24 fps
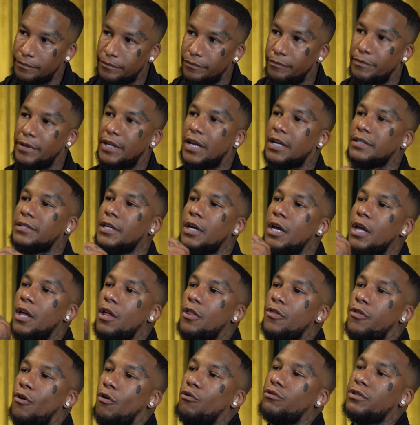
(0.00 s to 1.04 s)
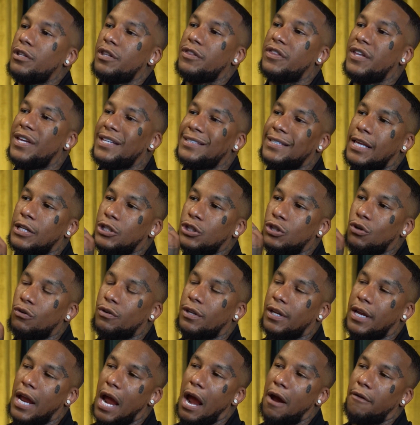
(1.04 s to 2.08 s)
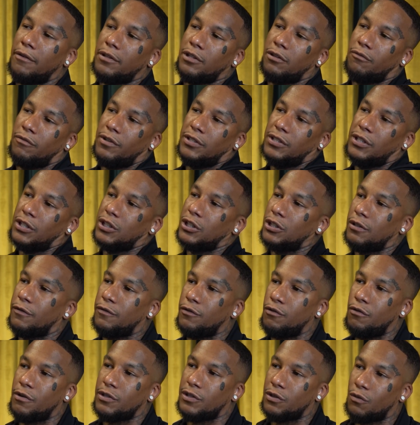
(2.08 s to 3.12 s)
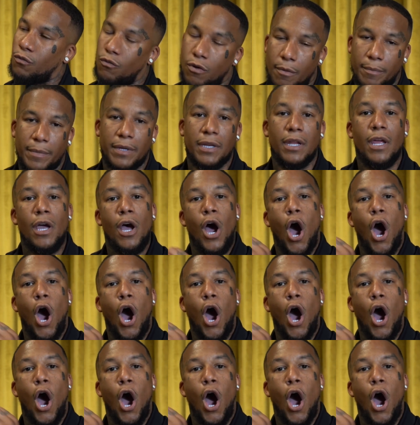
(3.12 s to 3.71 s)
Gucci, because those are things that show the characteristics of you as a woman.